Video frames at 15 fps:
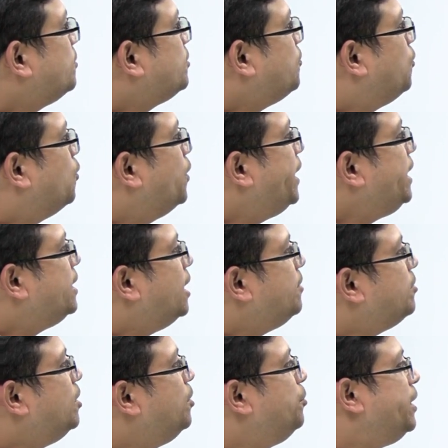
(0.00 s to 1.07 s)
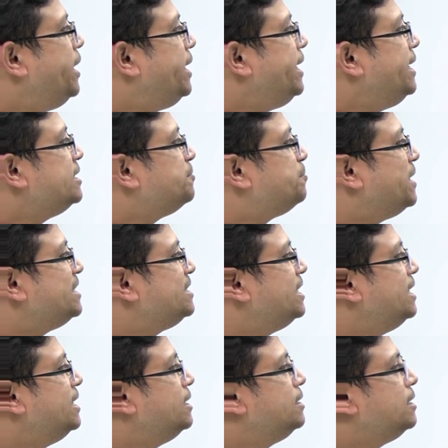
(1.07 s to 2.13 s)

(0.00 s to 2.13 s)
of the following type of immunity is present at